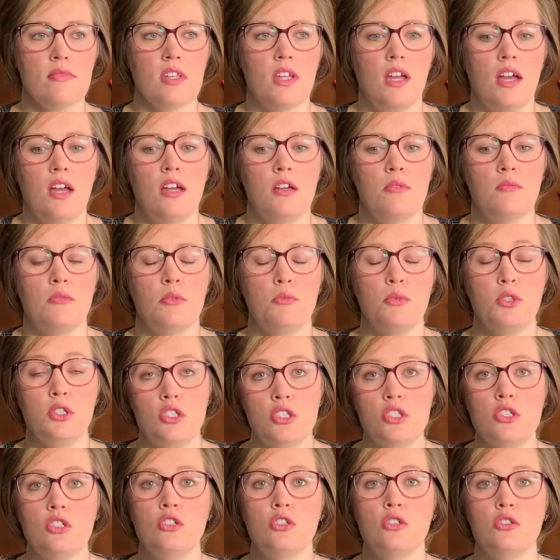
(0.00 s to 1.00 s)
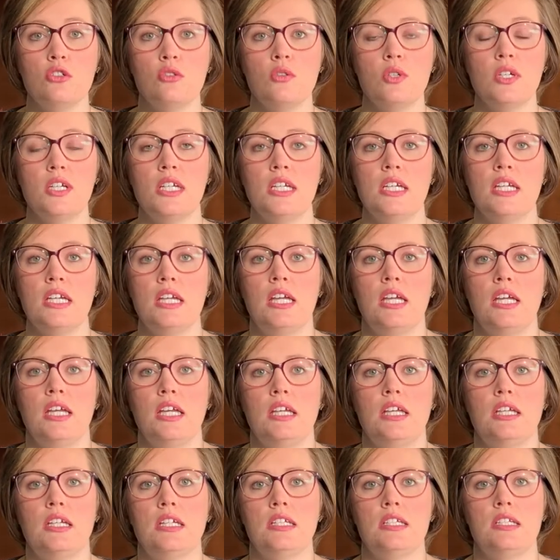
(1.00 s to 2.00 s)
Number two
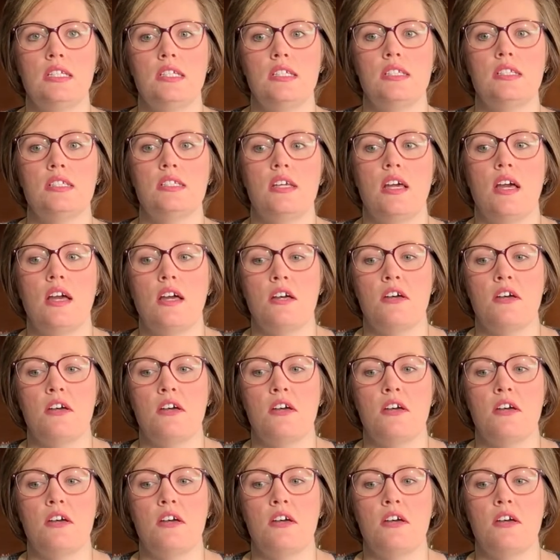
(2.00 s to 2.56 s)
is